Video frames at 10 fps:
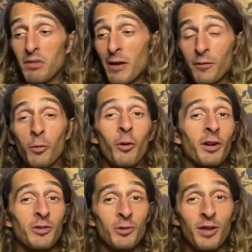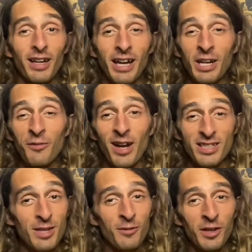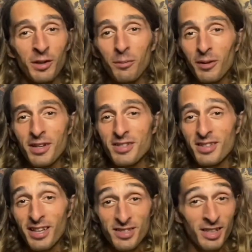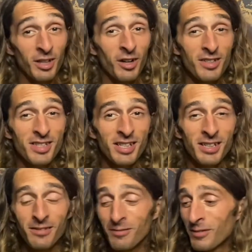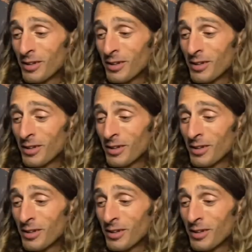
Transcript: If you want to do that kind of activity in a place like St. Augustine,